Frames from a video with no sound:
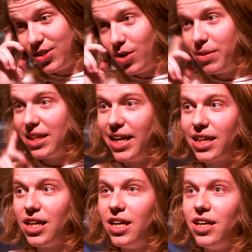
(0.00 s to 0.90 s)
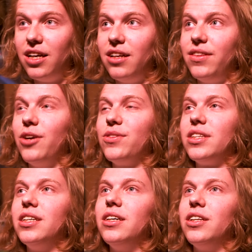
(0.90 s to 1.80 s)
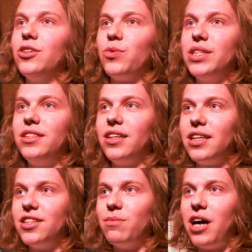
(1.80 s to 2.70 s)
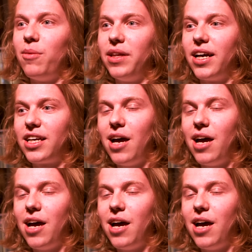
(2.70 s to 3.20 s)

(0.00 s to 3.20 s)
So I mean, like, there's a resilience about me that